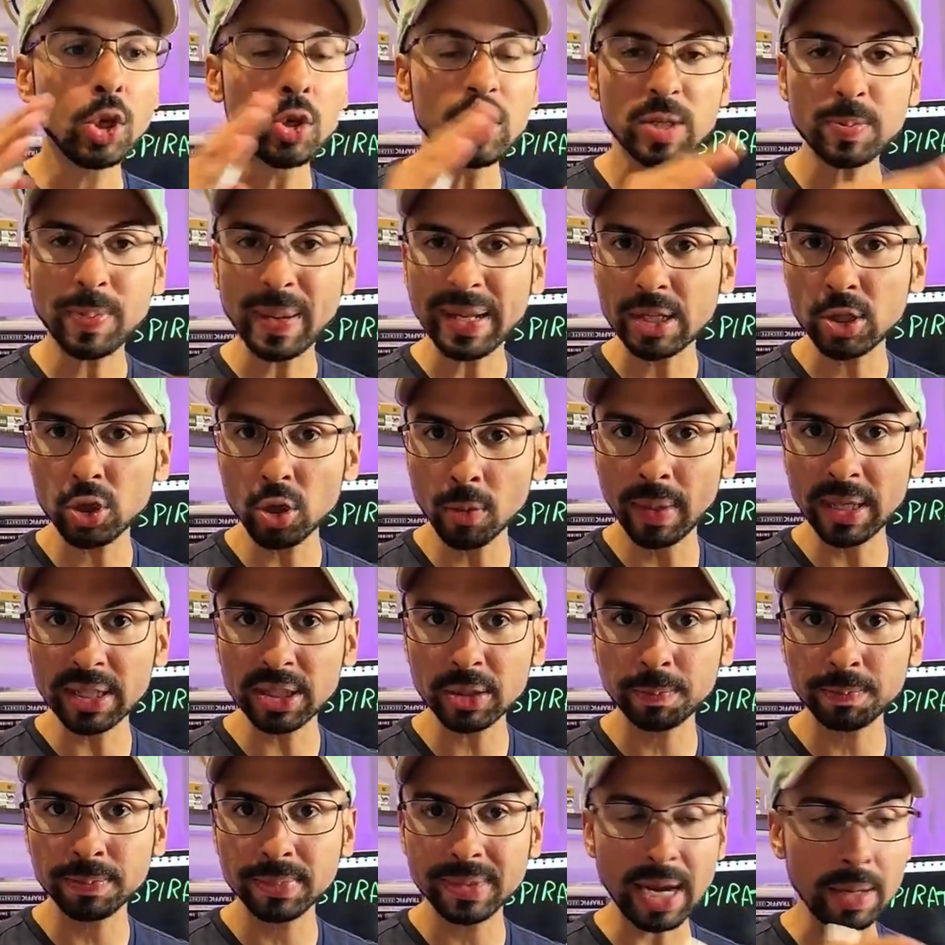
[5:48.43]
you spend too
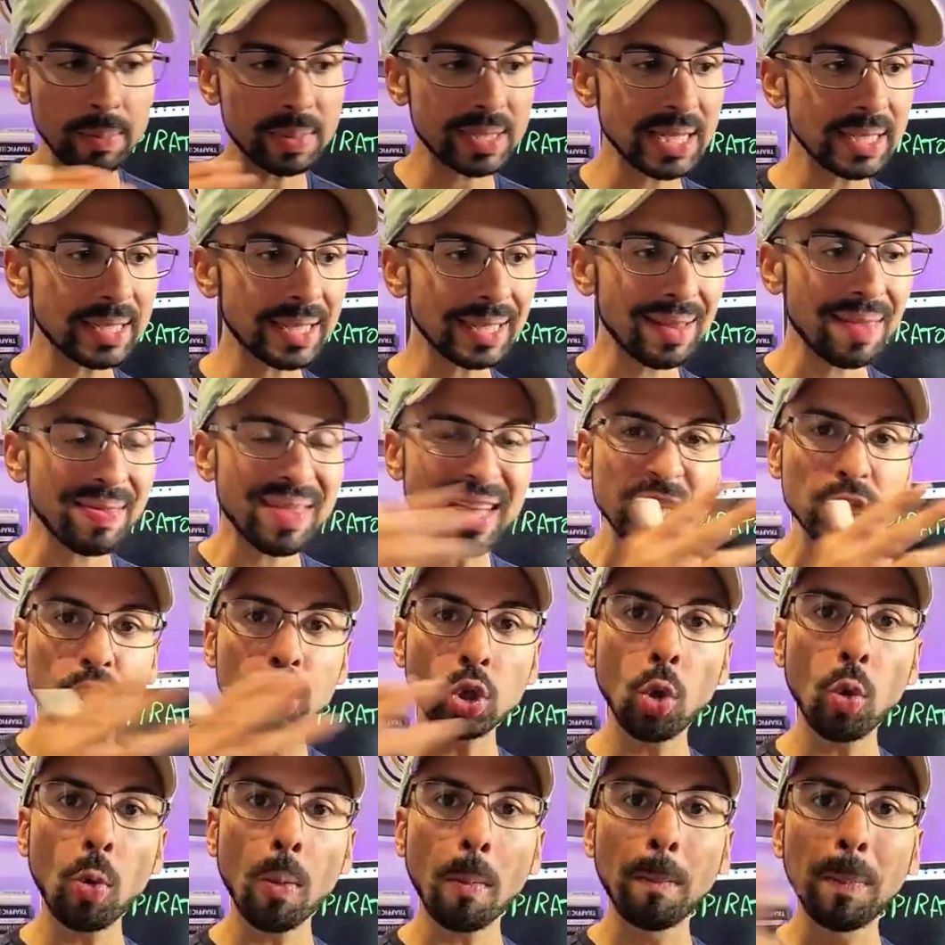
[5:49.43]
much time seated. There
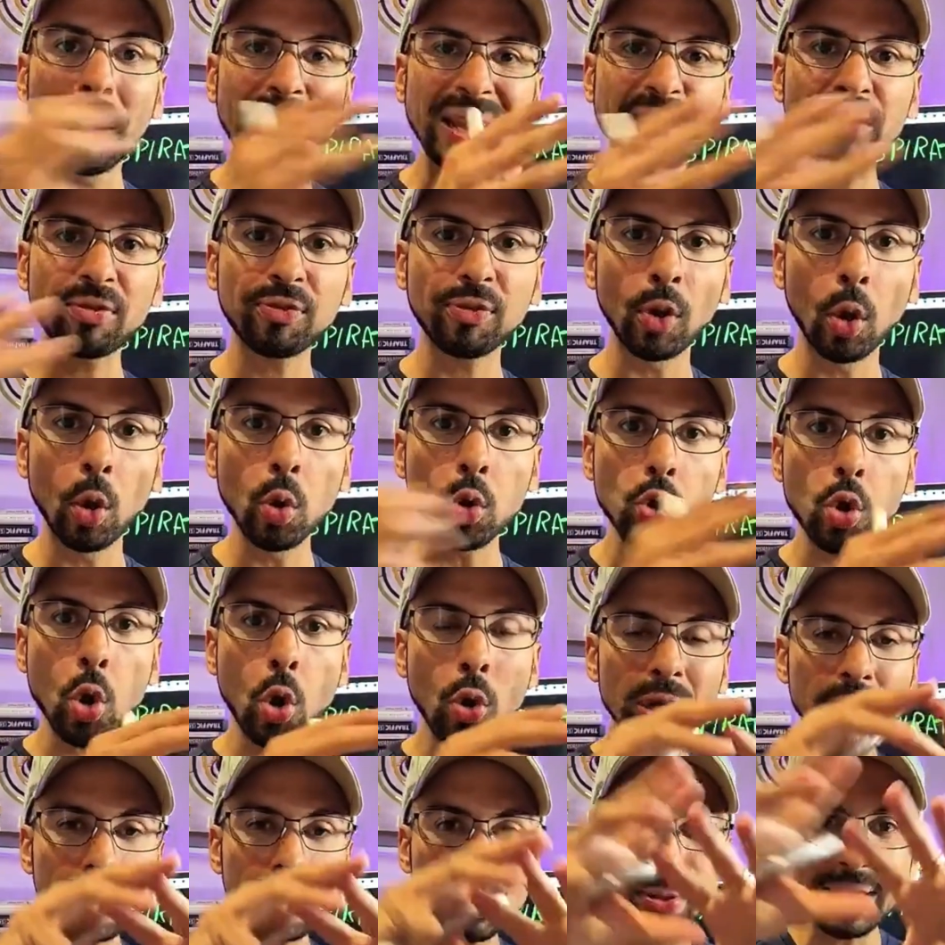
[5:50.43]
is no blood flow
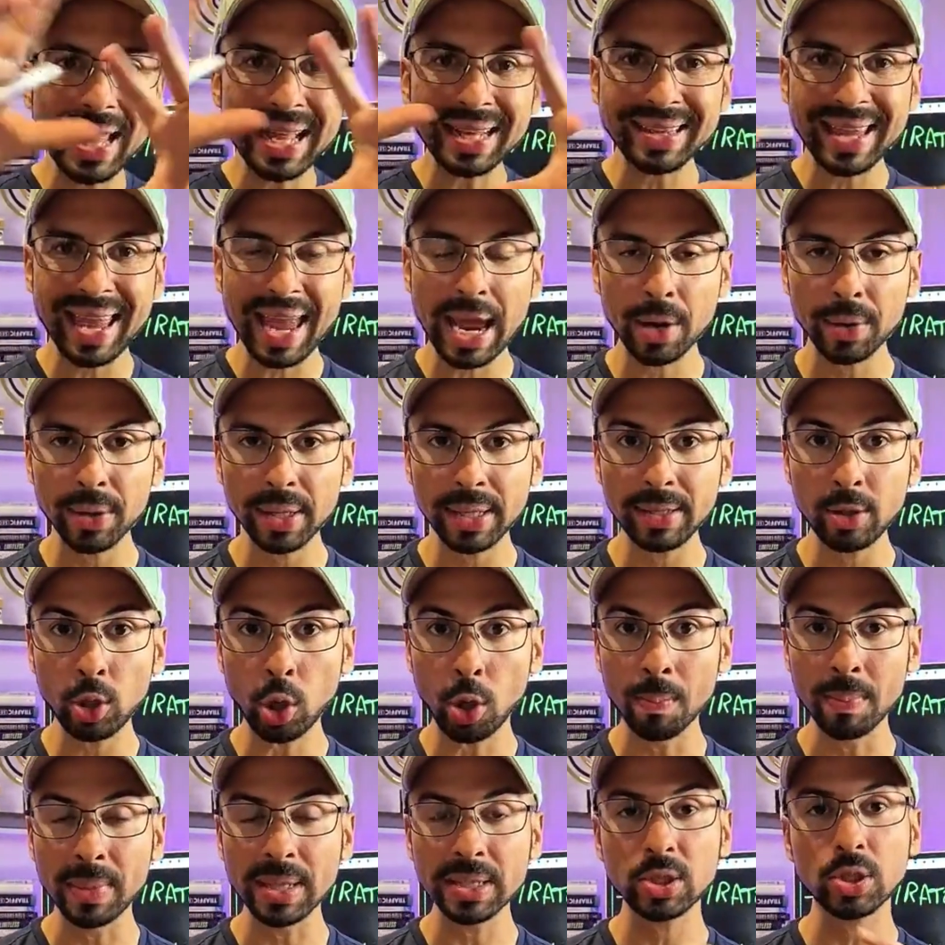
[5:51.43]
going to that area in
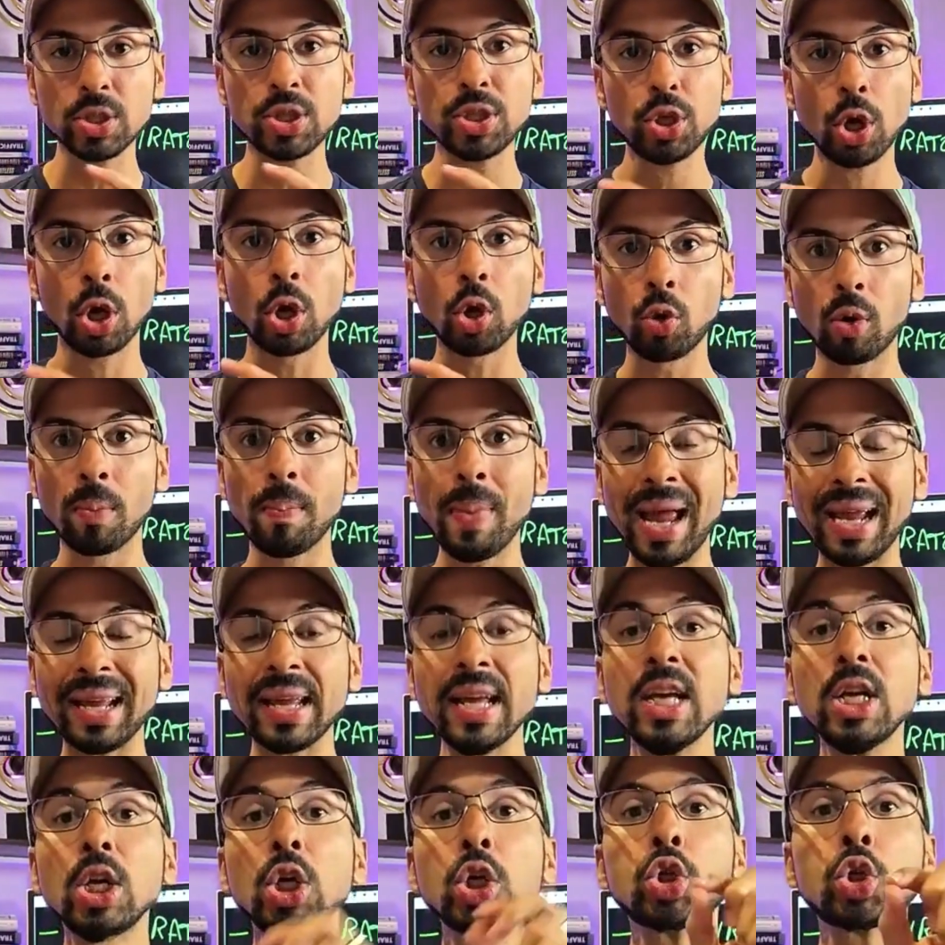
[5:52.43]
your muscles in your lower back.